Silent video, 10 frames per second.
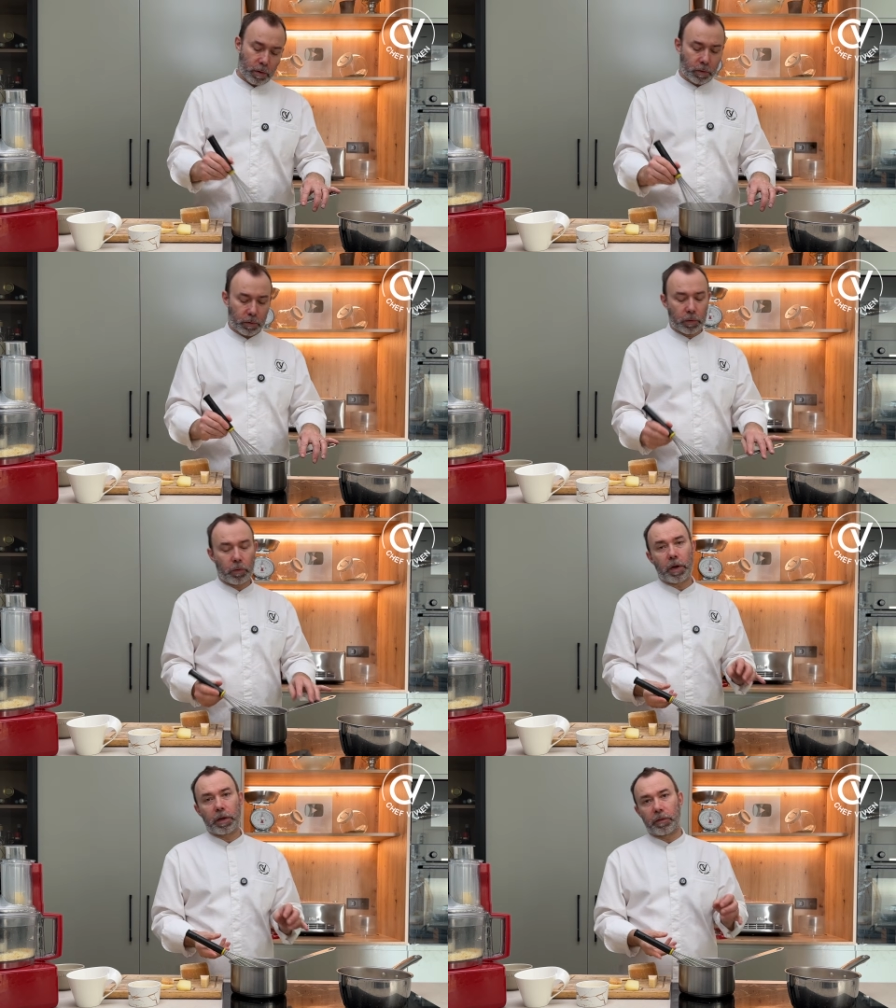
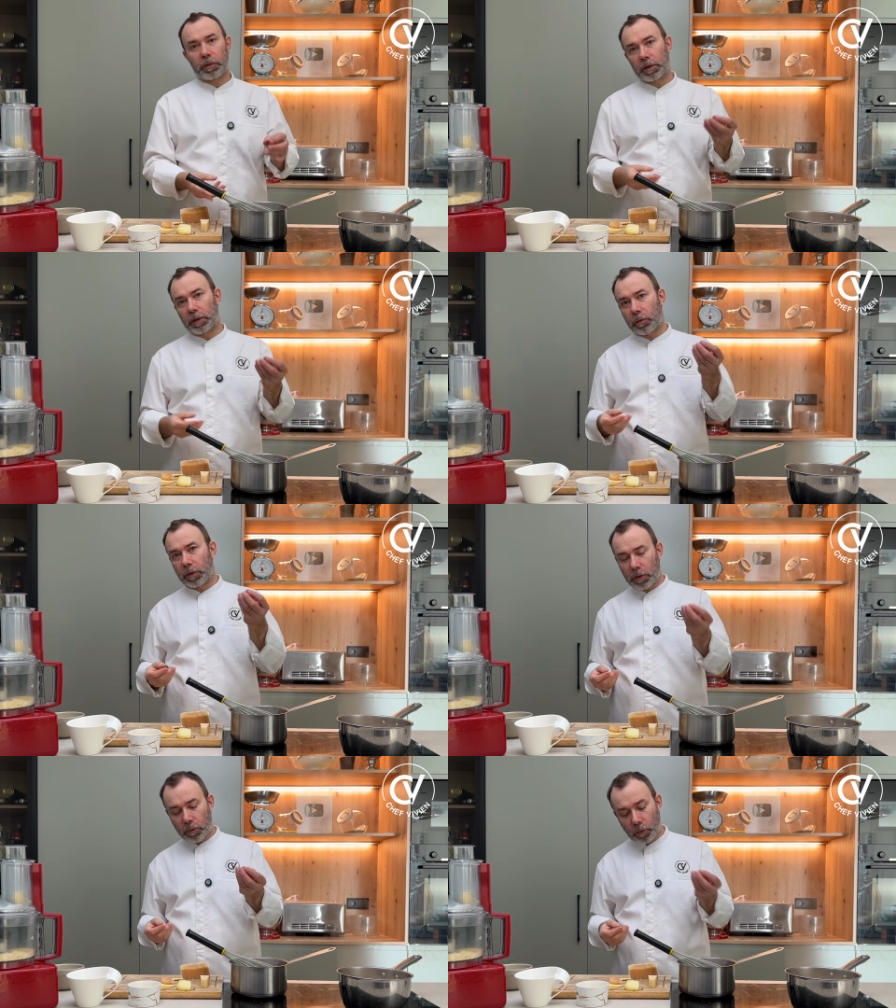Otherwise, if there
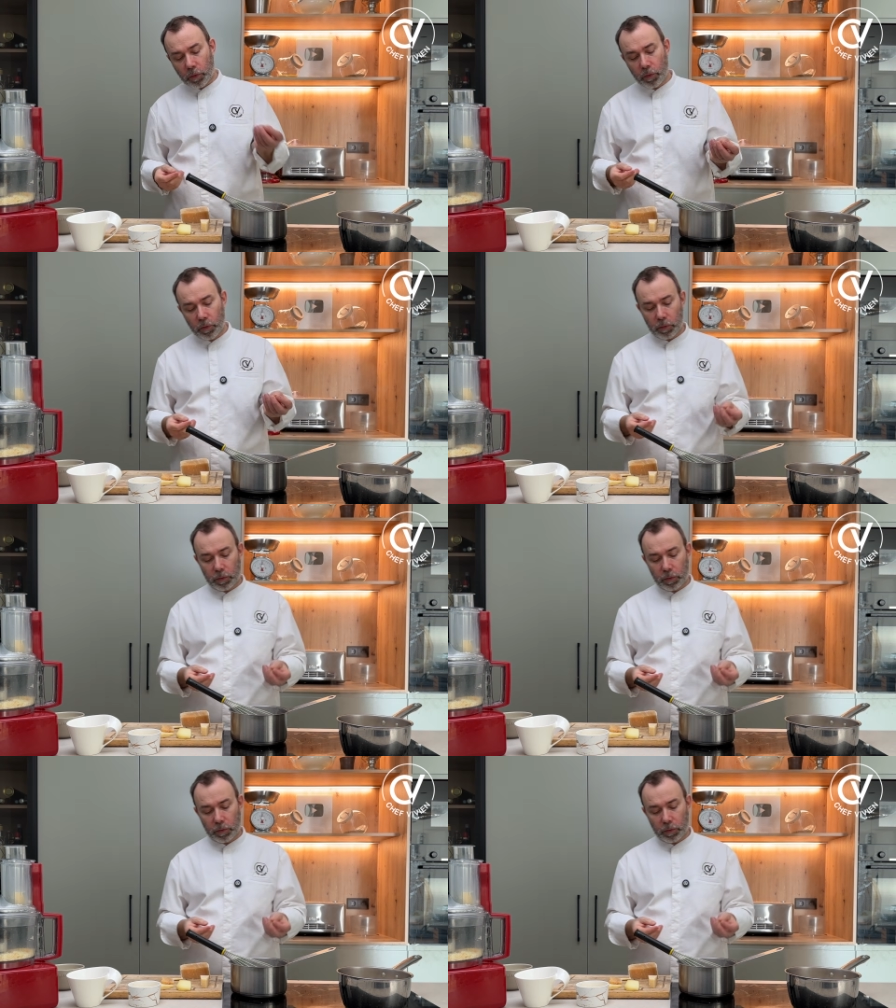is some roux,